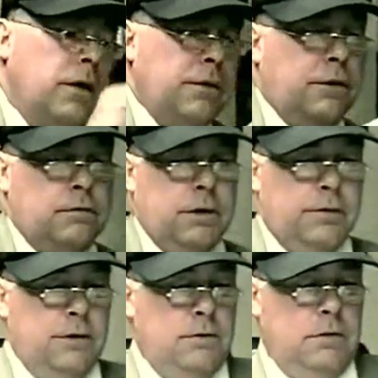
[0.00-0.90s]
here we go. Here
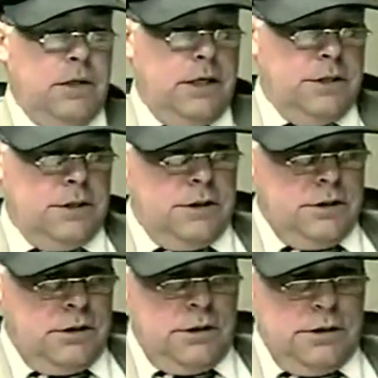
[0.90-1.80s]
we go. God good.
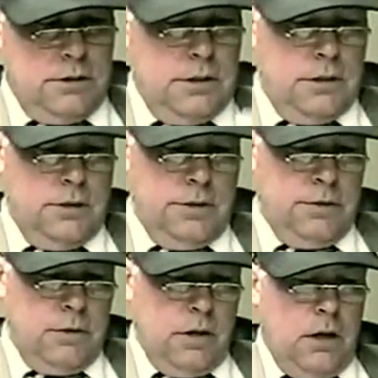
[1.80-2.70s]
Here we go.
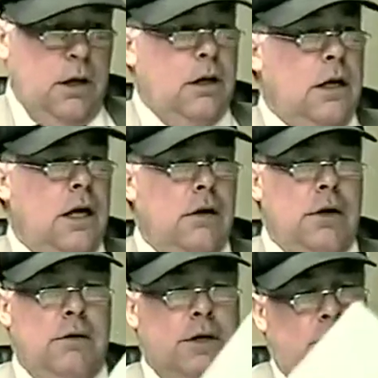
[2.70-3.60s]
Now,
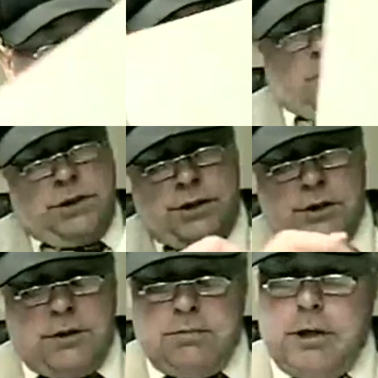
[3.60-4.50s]
here we go, folks. This
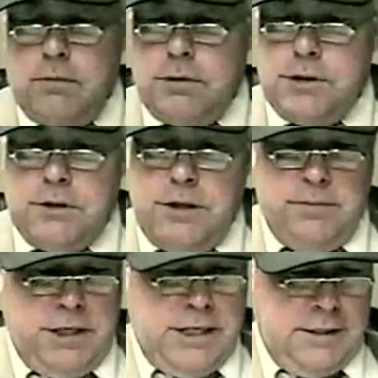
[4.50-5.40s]
is the Bretton Woods
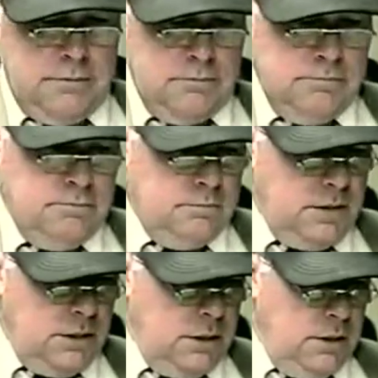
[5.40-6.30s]
Agreement Act.
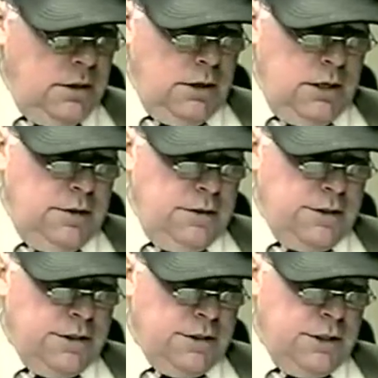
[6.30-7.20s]
And
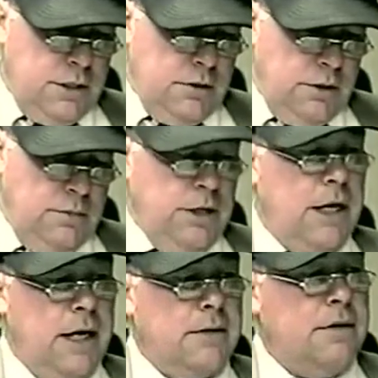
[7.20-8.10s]
this is the Agreement
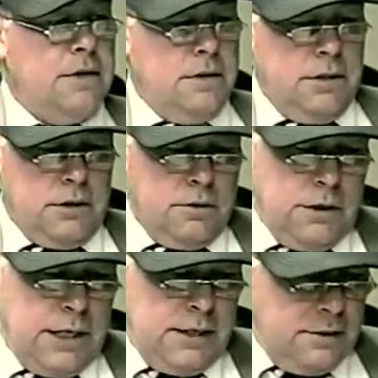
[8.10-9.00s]
Act that, that
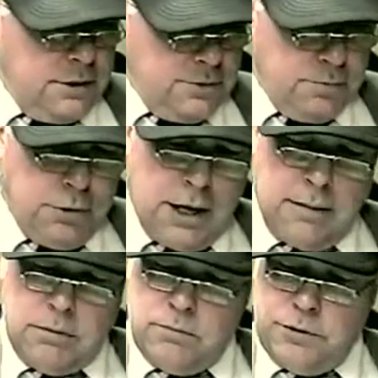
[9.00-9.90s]
created this
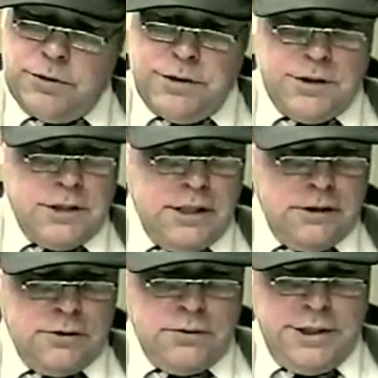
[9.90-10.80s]
problem with this
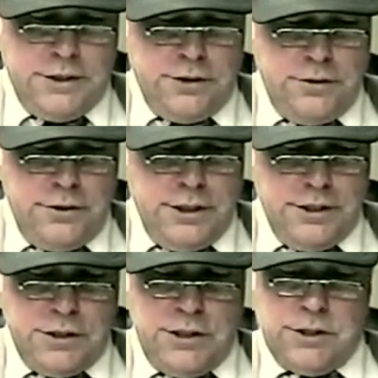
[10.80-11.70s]
Title 22
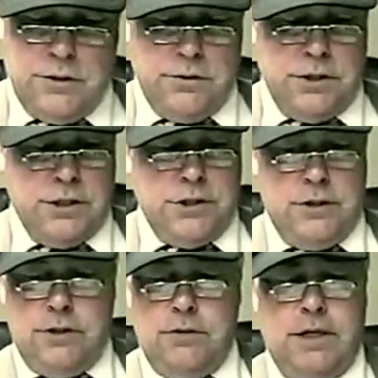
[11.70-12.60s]
United States Code
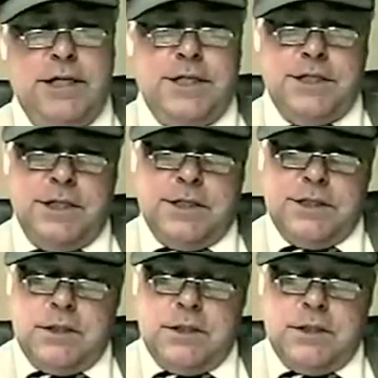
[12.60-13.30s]
Section 286.